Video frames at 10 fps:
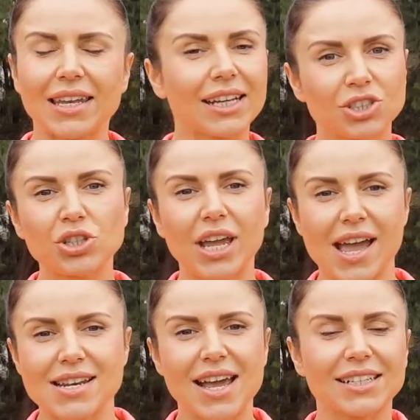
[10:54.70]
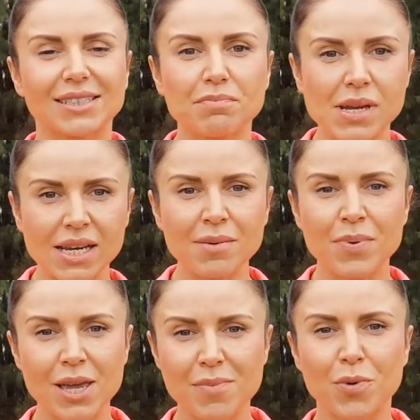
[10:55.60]
and educate as many
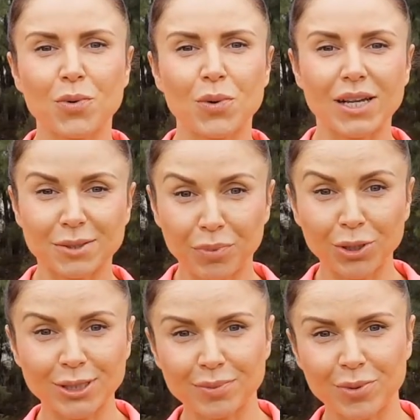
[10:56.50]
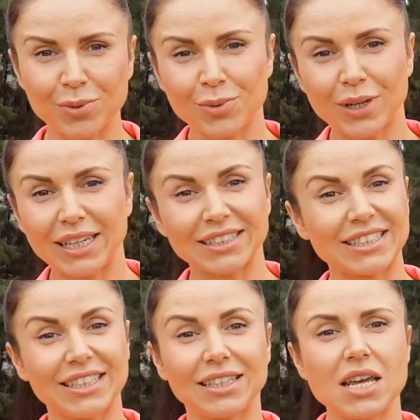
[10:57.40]
people as possible in
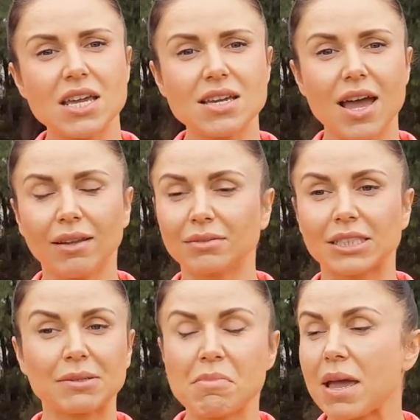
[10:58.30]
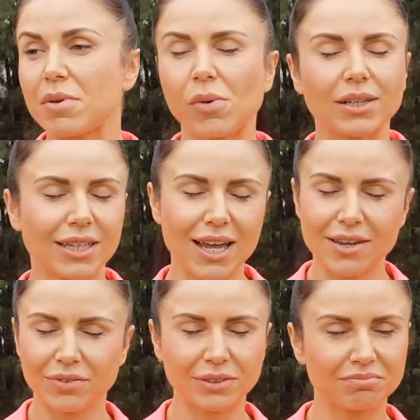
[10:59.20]
Sydney and maybe one
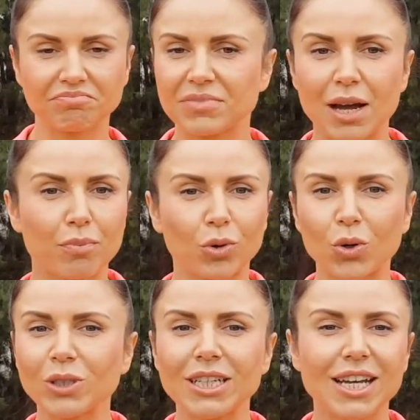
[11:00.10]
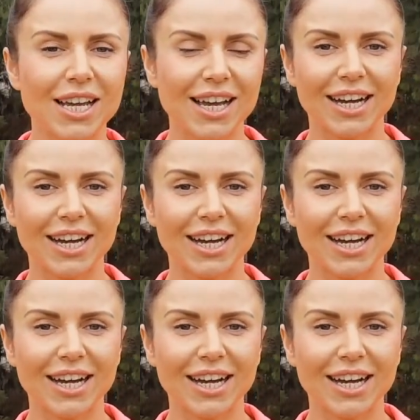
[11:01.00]
day even abroad